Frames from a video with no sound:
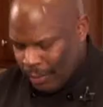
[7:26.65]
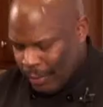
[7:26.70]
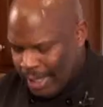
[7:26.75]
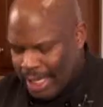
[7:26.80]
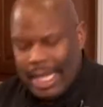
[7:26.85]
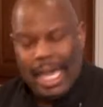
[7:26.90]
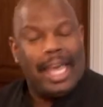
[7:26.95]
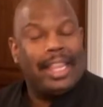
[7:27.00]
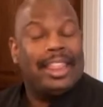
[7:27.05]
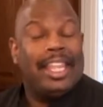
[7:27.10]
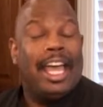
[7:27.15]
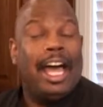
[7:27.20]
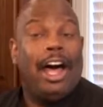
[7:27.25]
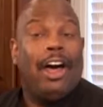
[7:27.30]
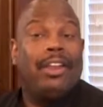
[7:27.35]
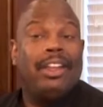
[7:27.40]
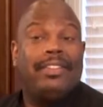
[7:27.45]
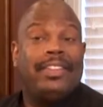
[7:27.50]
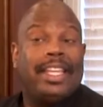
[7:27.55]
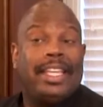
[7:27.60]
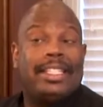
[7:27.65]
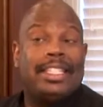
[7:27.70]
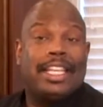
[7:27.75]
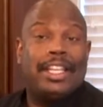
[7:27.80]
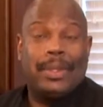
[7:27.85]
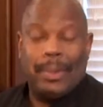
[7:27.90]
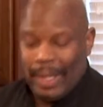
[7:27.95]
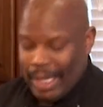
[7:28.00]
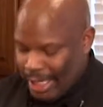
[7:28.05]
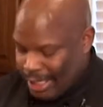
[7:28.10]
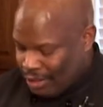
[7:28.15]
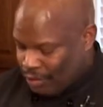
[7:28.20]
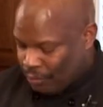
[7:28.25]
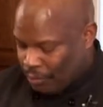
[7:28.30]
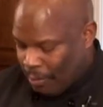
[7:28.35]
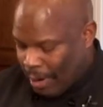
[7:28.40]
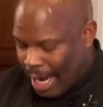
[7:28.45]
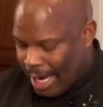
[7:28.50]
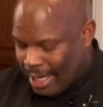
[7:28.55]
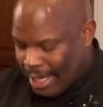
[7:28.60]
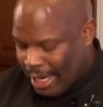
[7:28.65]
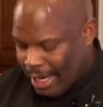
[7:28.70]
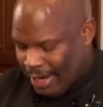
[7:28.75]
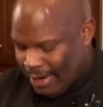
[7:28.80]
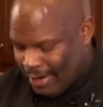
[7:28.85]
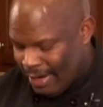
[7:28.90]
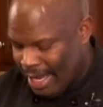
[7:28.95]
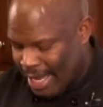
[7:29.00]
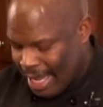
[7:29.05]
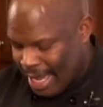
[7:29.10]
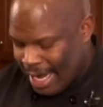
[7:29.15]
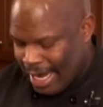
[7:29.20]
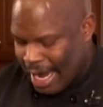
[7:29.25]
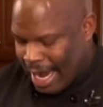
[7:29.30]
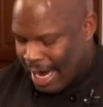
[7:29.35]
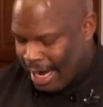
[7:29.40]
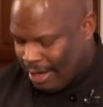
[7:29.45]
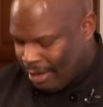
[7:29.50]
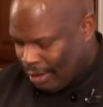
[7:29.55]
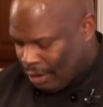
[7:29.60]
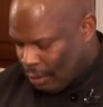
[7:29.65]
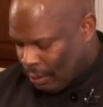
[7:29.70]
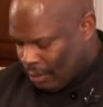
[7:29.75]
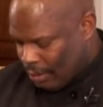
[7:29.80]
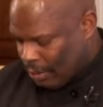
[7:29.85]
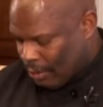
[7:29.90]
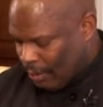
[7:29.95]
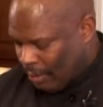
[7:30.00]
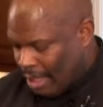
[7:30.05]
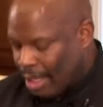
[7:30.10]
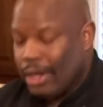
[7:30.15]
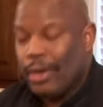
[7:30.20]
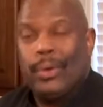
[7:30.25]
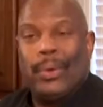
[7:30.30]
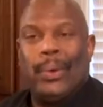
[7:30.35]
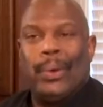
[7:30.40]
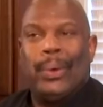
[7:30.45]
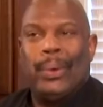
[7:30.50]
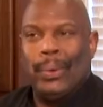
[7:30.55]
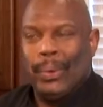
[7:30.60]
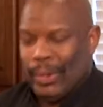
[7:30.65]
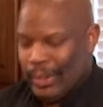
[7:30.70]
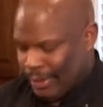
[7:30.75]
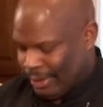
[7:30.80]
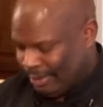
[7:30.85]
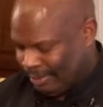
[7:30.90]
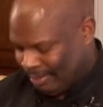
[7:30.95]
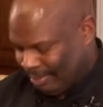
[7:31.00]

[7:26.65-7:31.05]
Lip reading: We got all of these ingredients right here at our local Kroger.